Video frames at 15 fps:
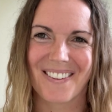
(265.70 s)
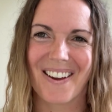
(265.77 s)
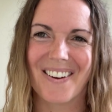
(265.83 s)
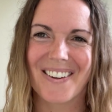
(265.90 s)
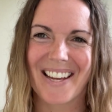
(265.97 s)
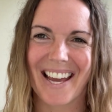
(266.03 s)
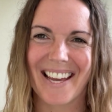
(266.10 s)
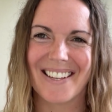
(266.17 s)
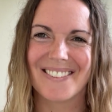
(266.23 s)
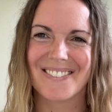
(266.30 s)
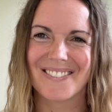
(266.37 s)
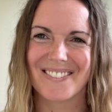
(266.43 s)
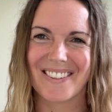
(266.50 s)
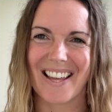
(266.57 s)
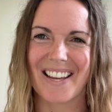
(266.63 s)
Okay,
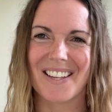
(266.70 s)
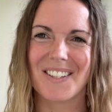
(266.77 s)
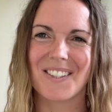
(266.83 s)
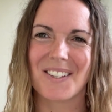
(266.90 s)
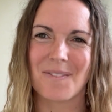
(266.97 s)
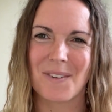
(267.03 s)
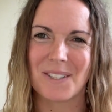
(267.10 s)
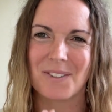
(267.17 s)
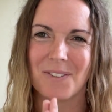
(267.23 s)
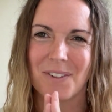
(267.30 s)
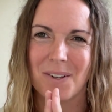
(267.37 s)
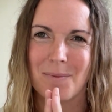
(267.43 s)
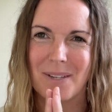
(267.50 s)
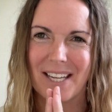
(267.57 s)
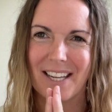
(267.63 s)
thank you so much
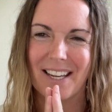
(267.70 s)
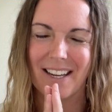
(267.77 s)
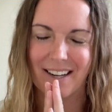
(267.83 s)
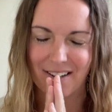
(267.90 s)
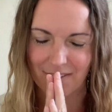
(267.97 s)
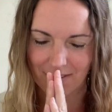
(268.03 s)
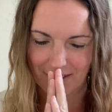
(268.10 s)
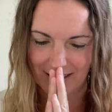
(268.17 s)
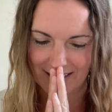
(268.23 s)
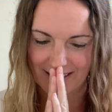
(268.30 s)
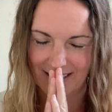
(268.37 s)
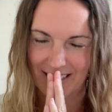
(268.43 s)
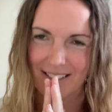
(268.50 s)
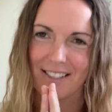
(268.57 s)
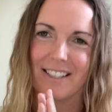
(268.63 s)
for being here, for
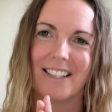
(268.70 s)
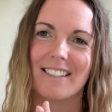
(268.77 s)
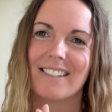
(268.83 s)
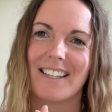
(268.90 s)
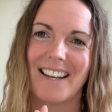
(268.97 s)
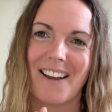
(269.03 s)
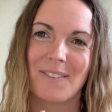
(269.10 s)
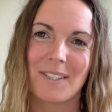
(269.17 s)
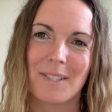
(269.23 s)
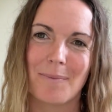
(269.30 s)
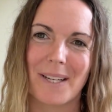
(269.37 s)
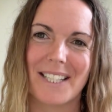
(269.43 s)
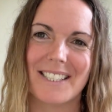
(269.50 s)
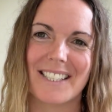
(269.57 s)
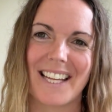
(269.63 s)
listening to this
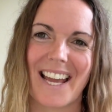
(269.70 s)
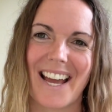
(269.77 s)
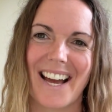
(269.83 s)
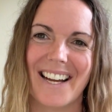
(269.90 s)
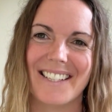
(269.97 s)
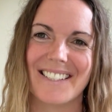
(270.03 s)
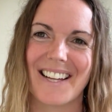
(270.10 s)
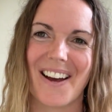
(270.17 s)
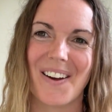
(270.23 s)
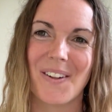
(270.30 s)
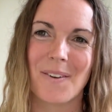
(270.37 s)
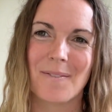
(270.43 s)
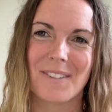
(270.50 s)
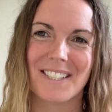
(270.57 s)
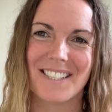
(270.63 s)
announcement, and I'll
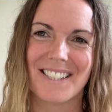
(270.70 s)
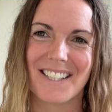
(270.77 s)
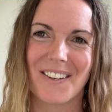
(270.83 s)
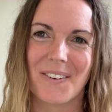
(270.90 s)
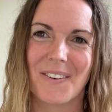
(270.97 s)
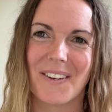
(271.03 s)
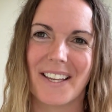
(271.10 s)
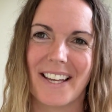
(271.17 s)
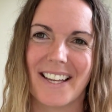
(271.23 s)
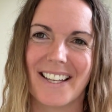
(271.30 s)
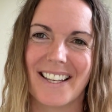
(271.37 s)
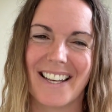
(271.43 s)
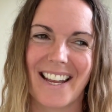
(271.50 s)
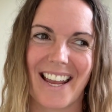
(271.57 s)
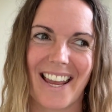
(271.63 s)
hope to see you
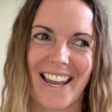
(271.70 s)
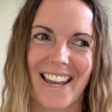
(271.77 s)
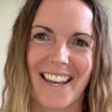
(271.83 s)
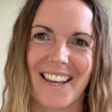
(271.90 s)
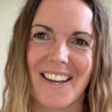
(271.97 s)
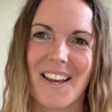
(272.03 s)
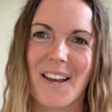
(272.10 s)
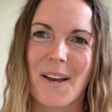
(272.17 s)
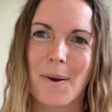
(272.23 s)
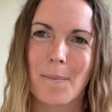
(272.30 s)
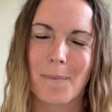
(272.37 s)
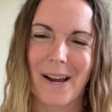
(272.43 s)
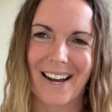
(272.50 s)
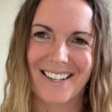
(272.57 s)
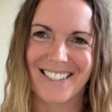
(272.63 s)
in a
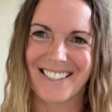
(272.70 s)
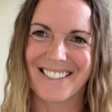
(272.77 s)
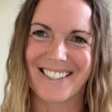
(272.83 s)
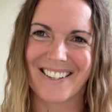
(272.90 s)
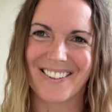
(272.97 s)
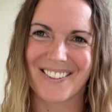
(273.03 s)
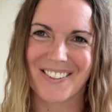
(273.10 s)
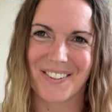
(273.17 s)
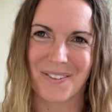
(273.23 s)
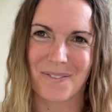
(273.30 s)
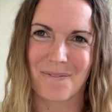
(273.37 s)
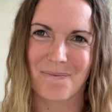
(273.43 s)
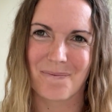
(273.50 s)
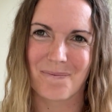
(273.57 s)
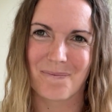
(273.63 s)
practice here soon.
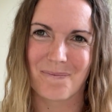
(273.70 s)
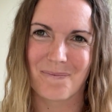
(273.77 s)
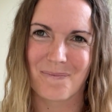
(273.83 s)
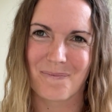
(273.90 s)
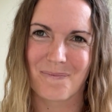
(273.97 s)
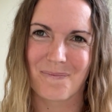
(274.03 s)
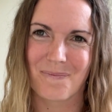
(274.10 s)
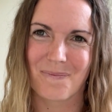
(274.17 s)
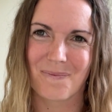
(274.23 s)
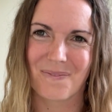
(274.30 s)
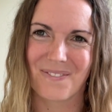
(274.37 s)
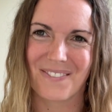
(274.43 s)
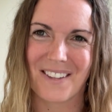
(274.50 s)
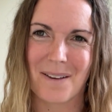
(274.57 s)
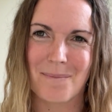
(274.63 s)

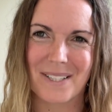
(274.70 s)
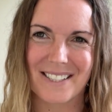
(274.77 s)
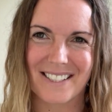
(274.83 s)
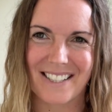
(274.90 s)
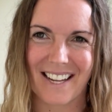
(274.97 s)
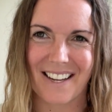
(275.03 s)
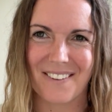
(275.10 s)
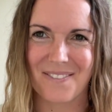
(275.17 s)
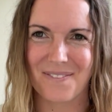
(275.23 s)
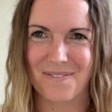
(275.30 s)
Namaste.